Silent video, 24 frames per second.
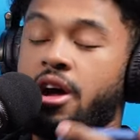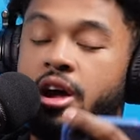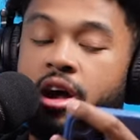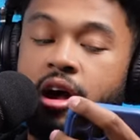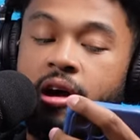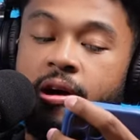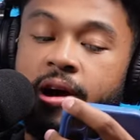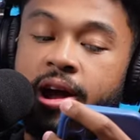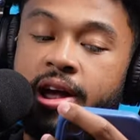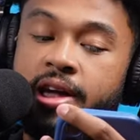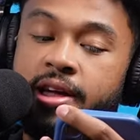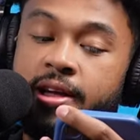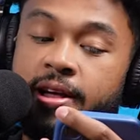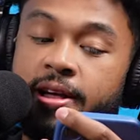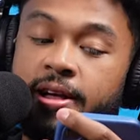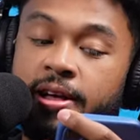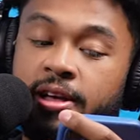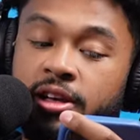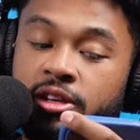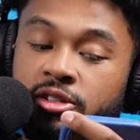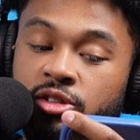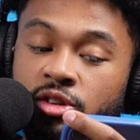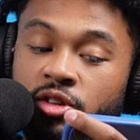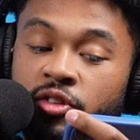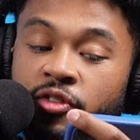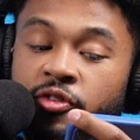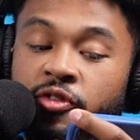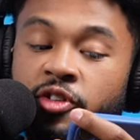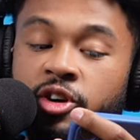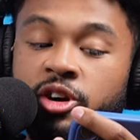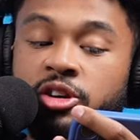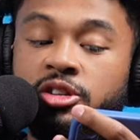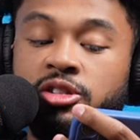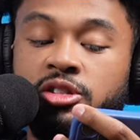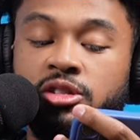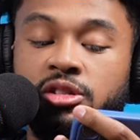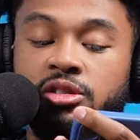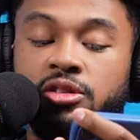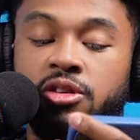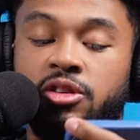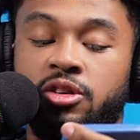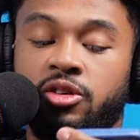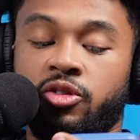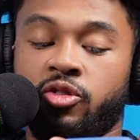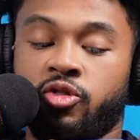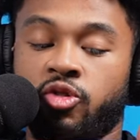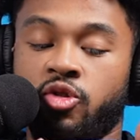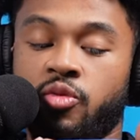All right. Mm-hmm. So the first
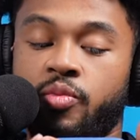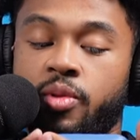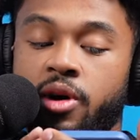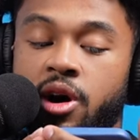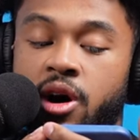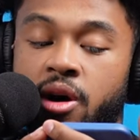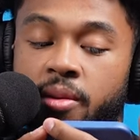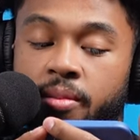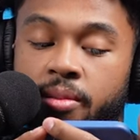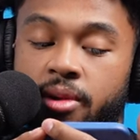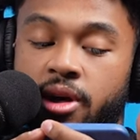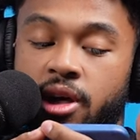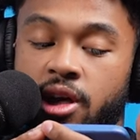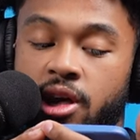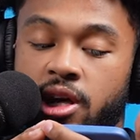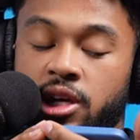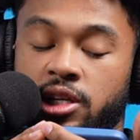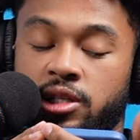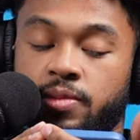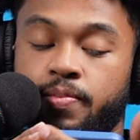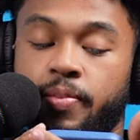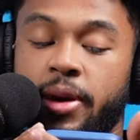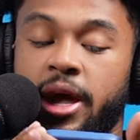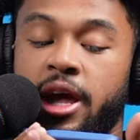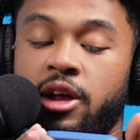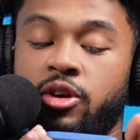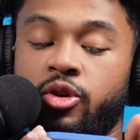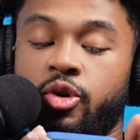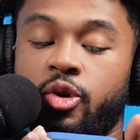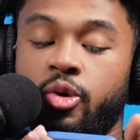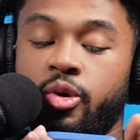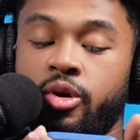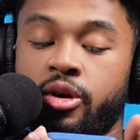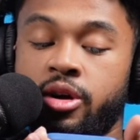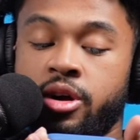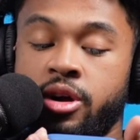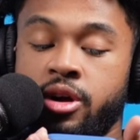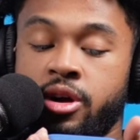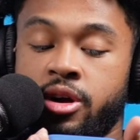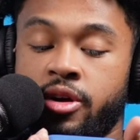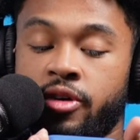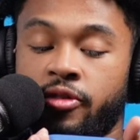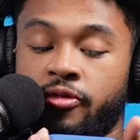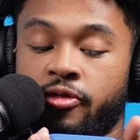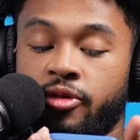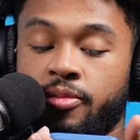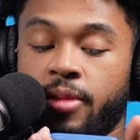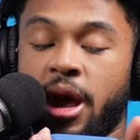group up is Pandora
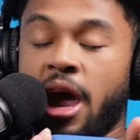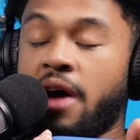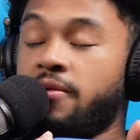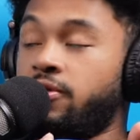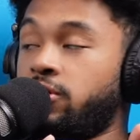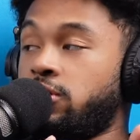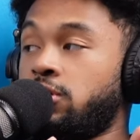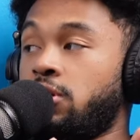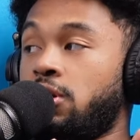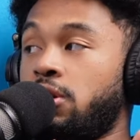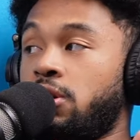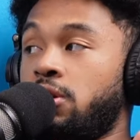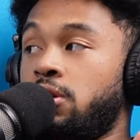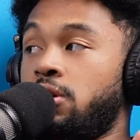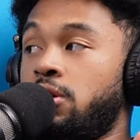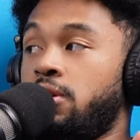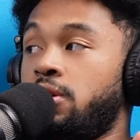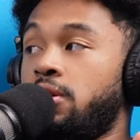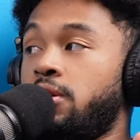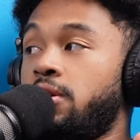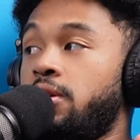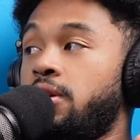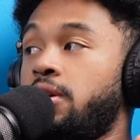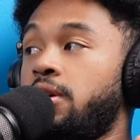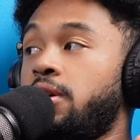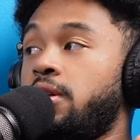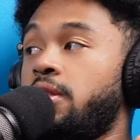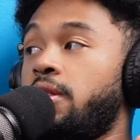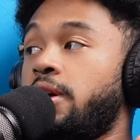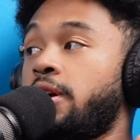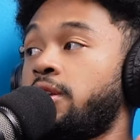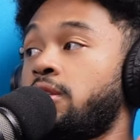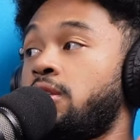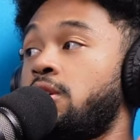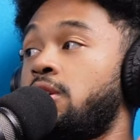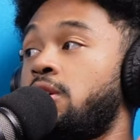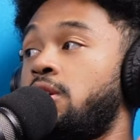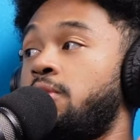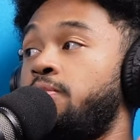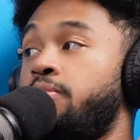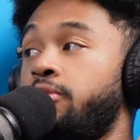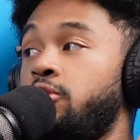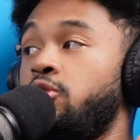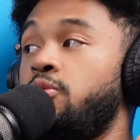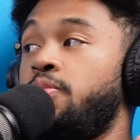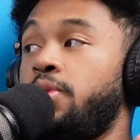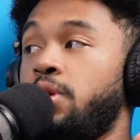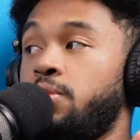from Avatar, like the
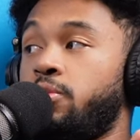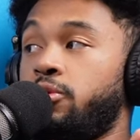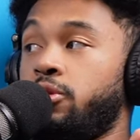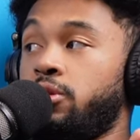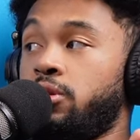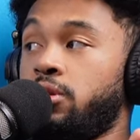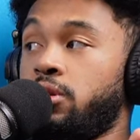blue people,